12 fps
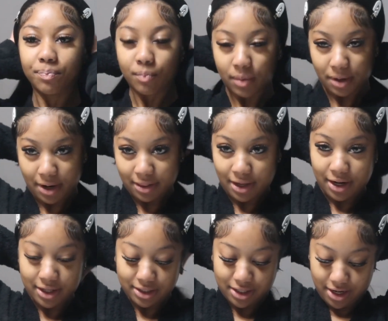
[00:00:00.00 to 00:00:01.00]
But yeah, that
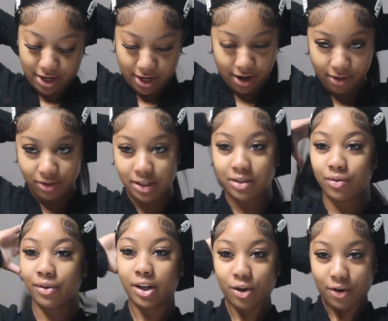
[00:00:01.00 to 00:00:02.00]
is the end of this
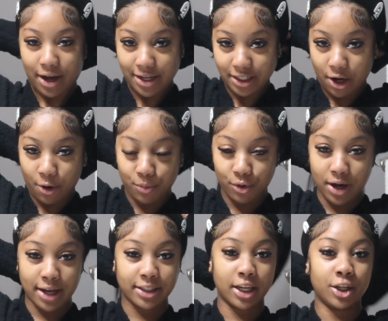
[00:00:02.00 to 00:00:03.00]
video, guys. I hope you
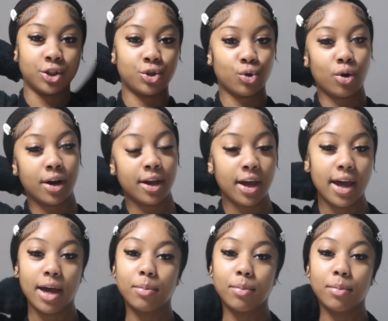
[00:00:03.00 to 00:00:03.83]
guys enjoy.